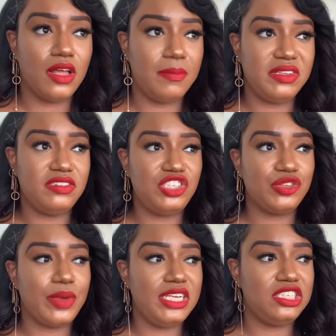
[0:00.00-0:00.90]
um, the
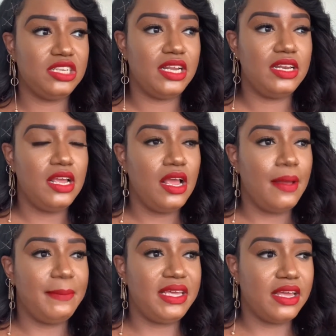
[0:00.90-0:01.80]
situation
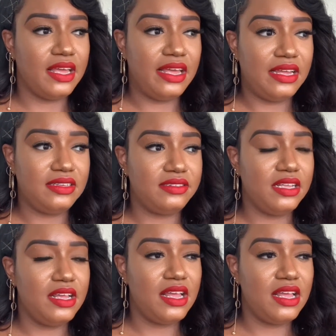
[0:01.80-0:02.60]
because